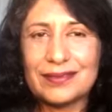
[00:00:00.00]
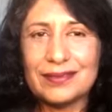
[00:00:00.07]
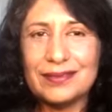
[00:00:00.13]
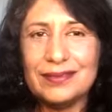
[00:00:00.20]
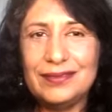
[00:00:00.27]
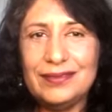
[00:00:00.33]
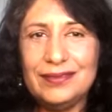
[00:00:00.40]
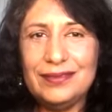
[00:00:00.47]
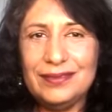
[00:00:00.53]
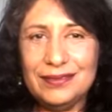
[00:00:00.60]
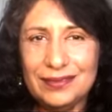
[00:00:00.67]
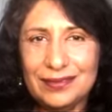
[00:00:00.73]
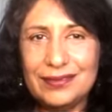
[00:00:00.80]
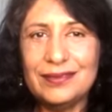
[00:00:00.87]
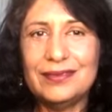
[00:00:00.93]

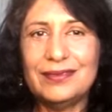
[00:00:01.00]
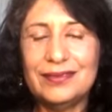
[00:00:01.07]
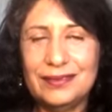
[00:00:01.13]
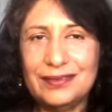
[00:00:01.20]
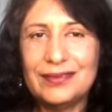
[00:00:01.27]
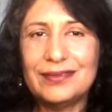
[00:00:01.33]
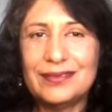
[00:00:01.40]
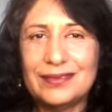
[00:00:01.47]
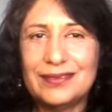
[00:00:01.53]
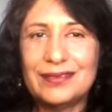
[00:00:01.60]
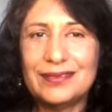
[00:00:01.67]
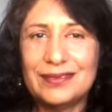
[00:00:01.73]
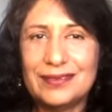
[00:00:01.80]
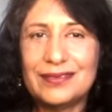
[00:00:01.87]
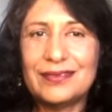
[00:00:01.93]

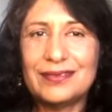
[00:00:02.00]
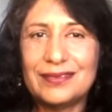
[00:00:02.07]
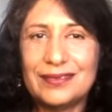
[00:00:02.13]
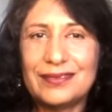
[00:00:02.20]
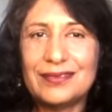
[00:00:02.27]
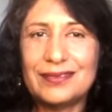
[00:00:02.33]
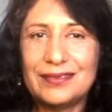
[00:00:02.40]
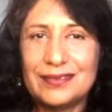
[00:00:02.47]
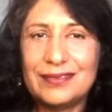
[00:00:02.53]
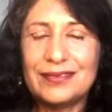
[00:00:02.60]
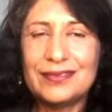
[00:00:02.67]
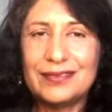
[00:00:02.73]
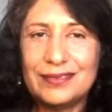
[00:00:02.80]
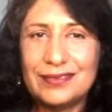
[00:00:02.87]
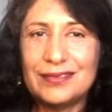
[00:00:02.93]
(silent)